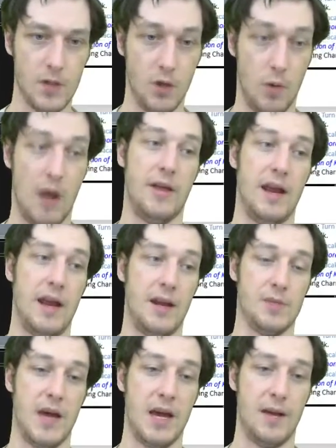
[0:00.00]
Wow, that hand is
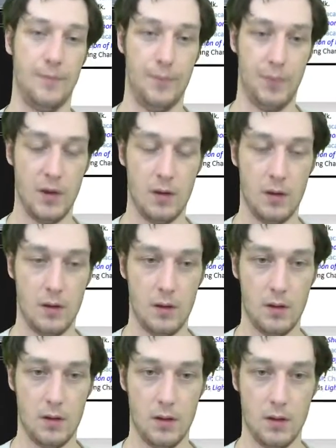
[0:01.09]
bad.
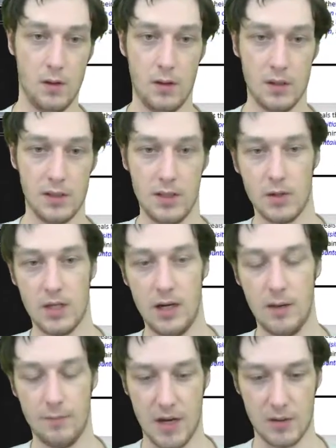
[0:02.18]

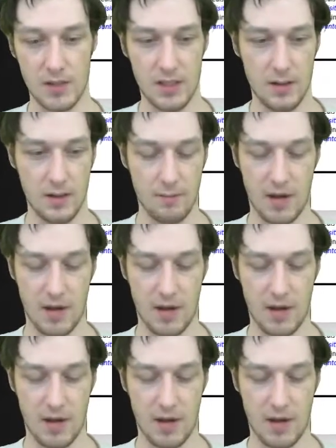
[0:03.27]
Cinderglade Mountain.